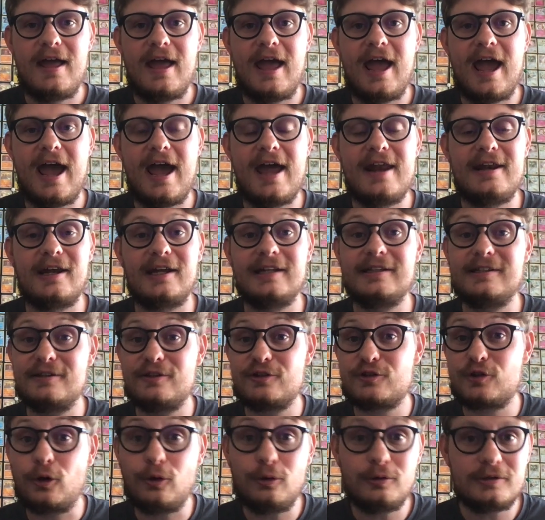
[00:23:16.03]
And I did
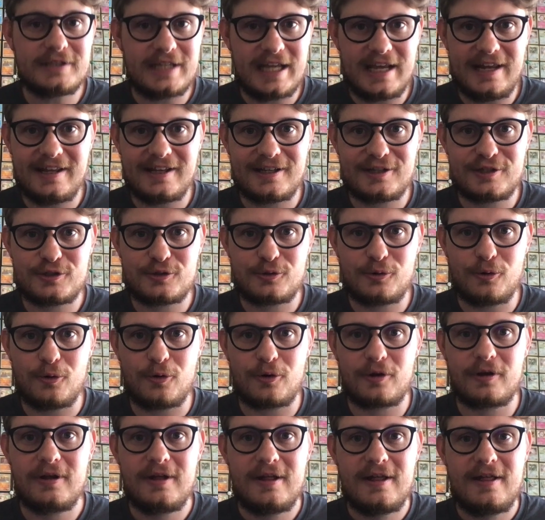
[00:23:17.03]
this whole TEDx
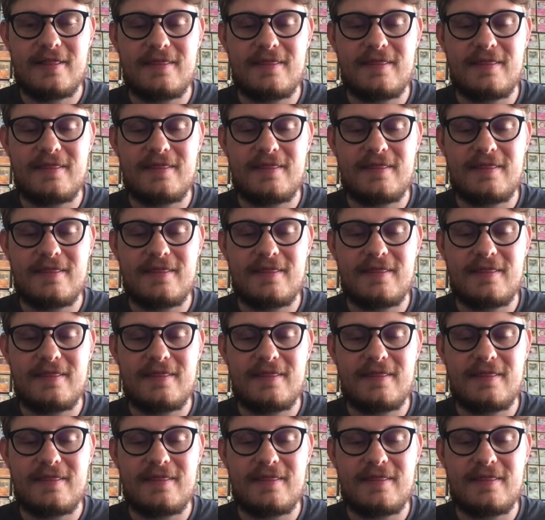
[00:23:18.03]
talk.